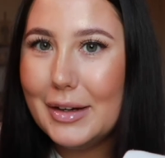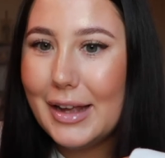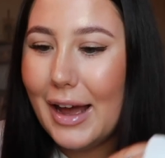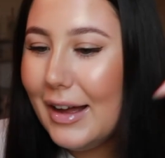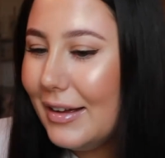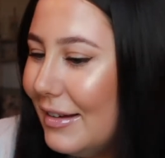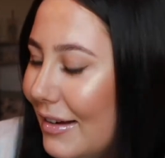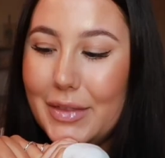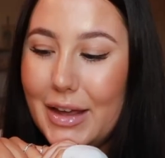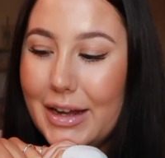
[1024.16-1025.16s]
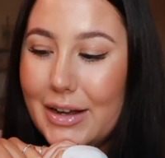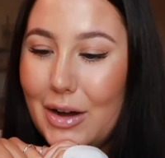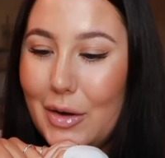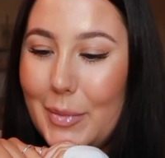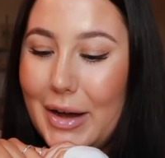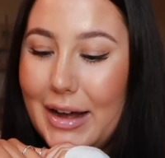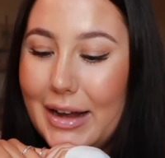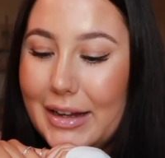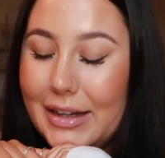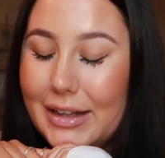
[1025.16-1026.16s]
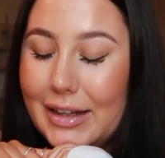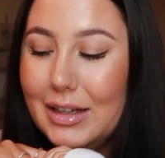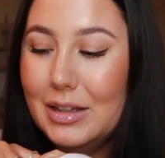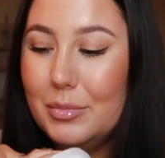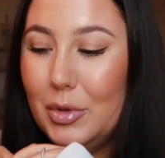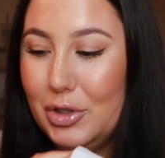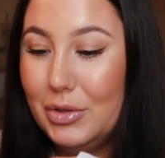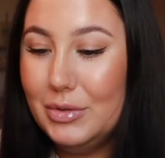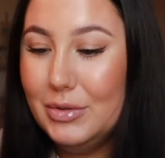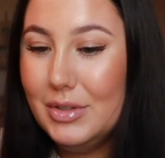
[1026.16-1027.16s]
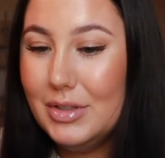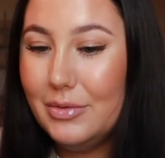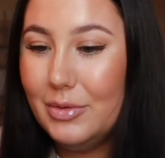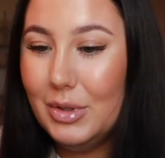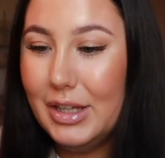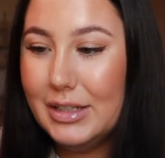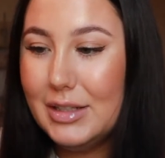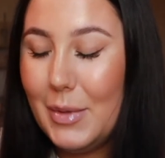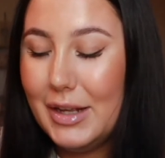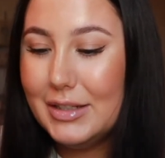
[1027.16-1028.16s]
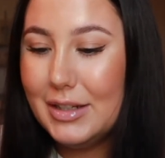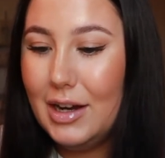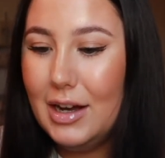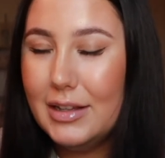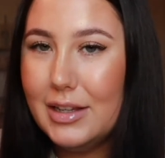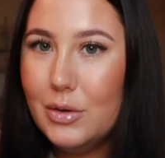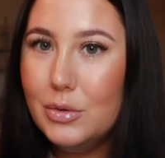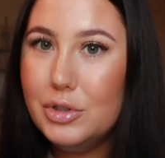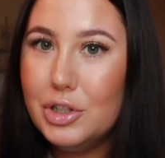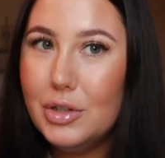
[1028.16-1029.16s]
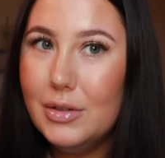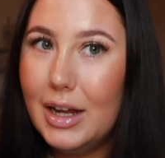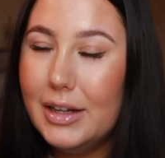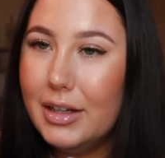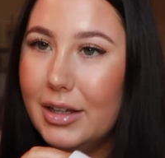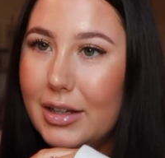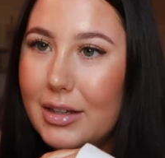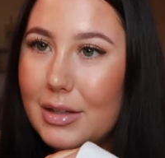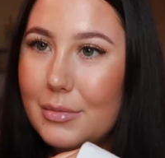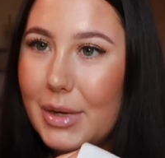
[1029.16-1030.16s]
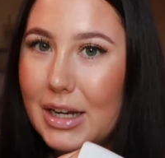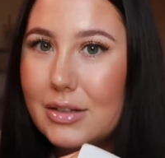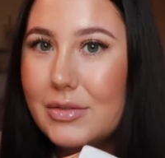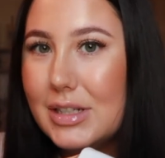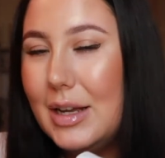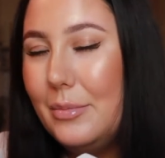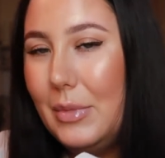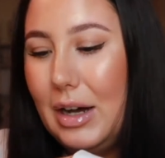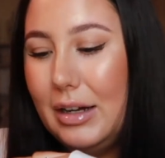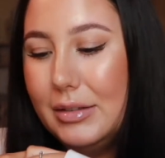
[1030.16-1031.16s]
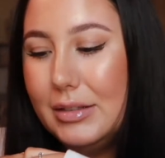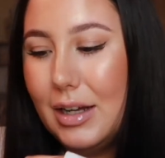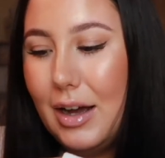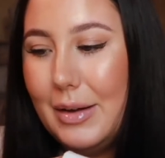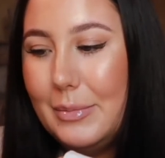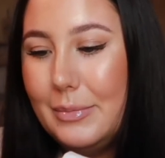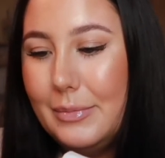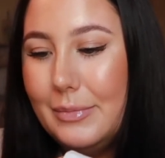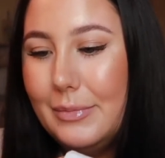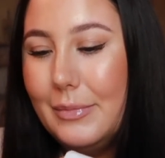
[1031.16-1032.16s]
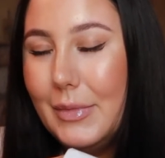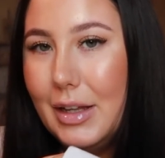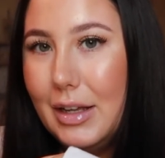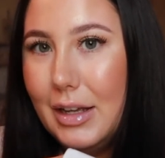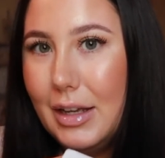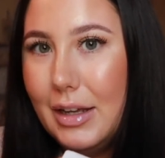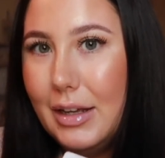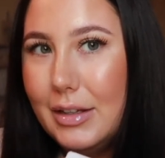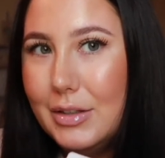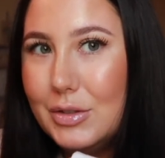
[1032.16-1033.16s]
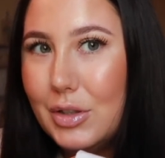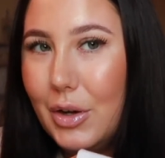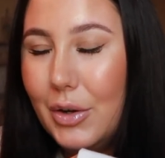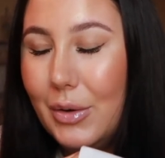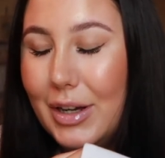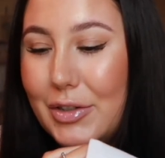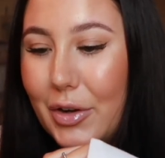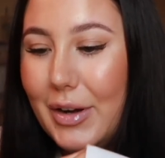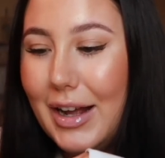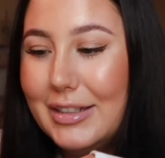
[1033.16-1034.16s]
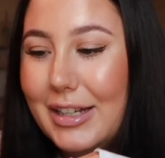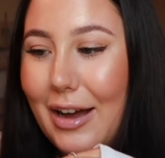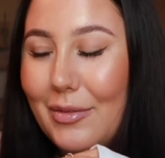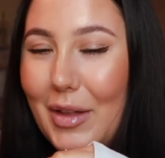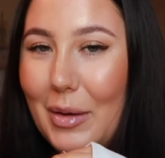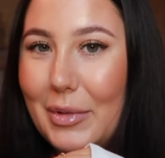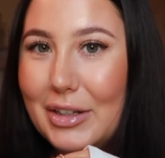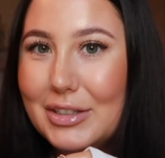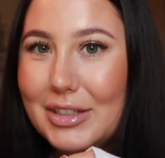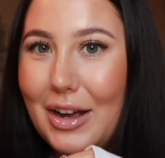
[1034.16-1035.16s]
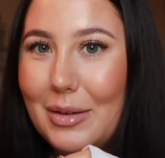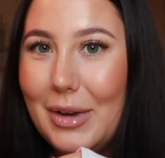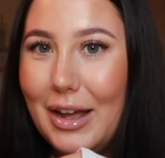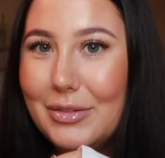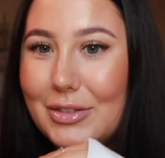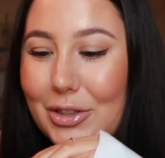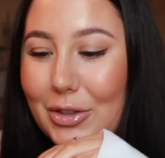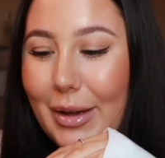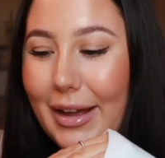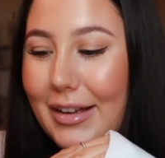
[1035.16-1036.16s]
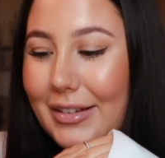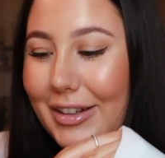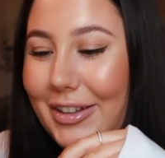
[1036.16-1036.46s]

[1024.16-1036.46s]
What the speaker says: it yet. They are my modules for this semester, and they're all due like middle of December time. So I don't actually have that much time left to do it.